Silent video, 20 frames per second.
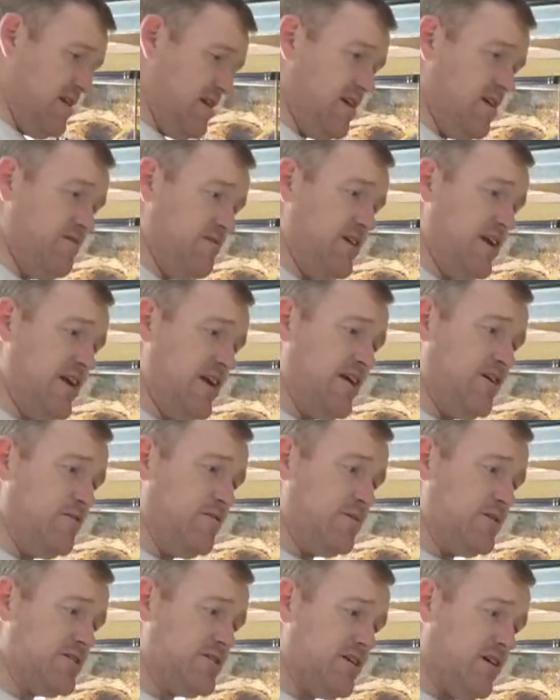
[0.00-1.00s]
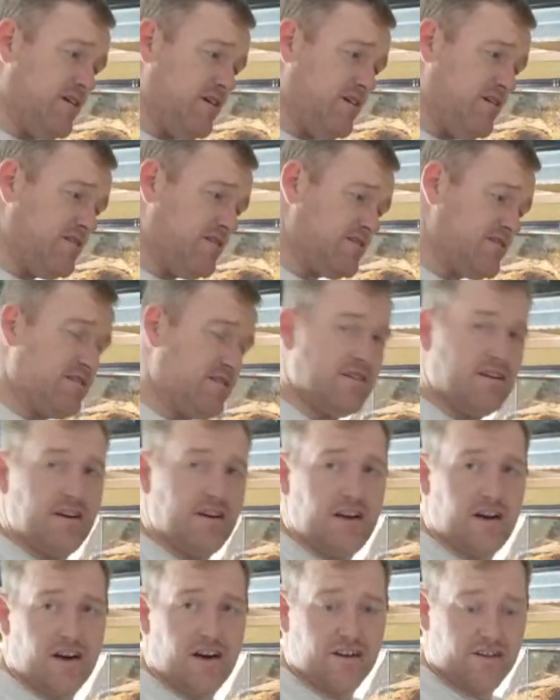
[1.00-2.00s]
I really hope it's not.
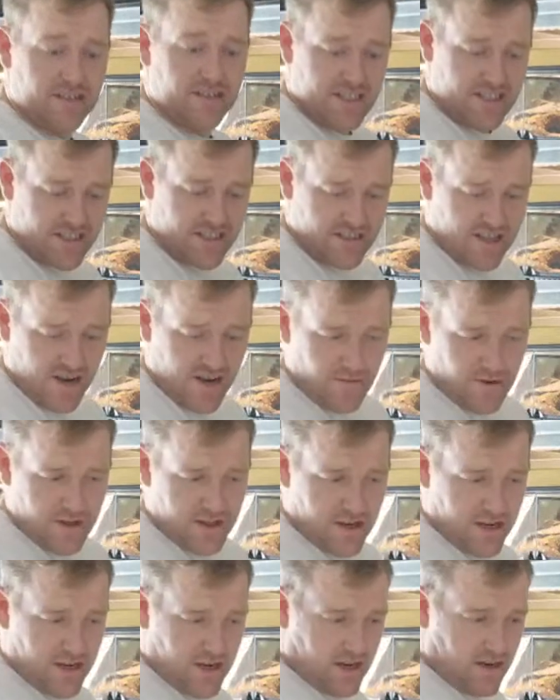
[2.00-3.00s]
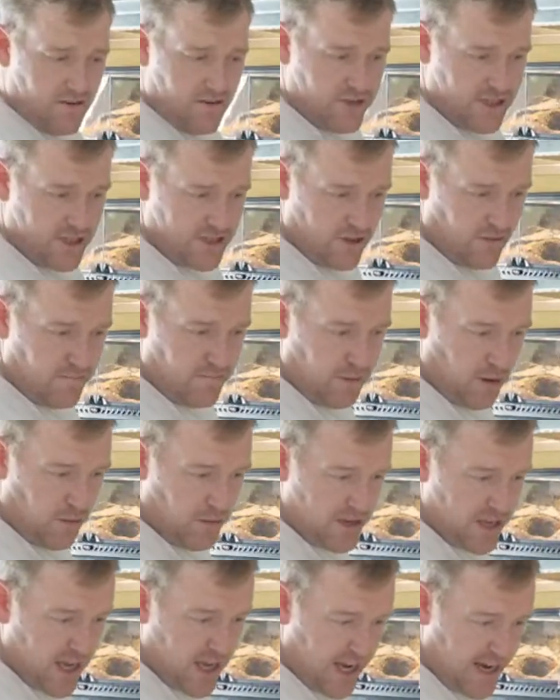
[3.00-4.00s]
I got this with an enclosure. Stop
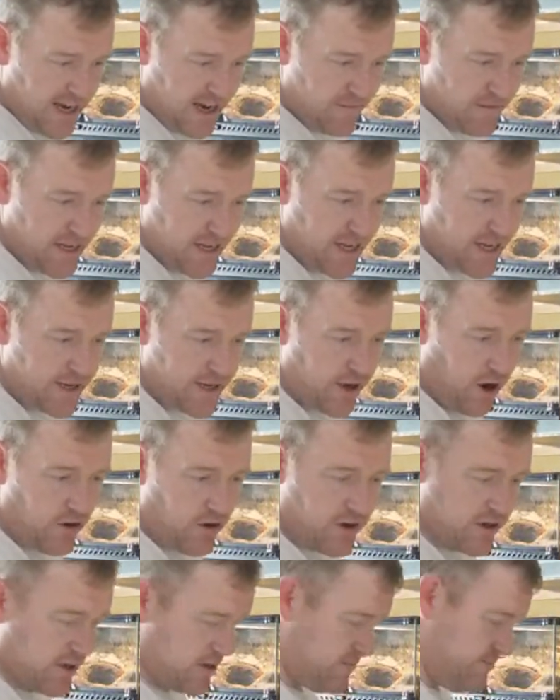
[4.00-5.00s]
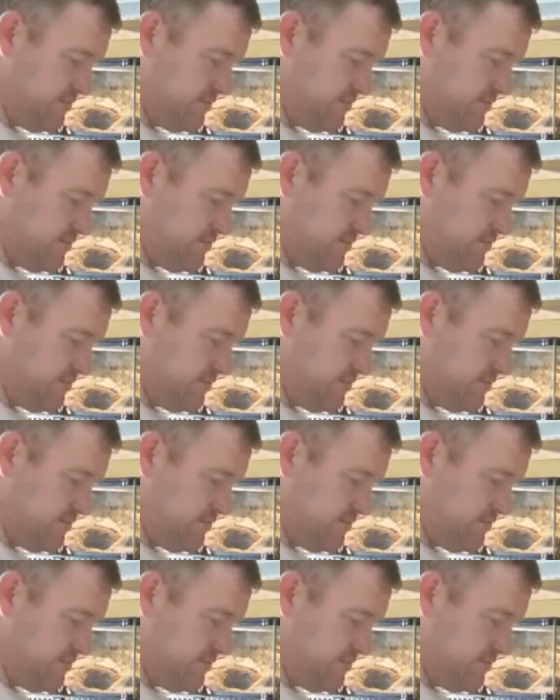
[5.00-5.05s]
bobbing your head at me, you donk.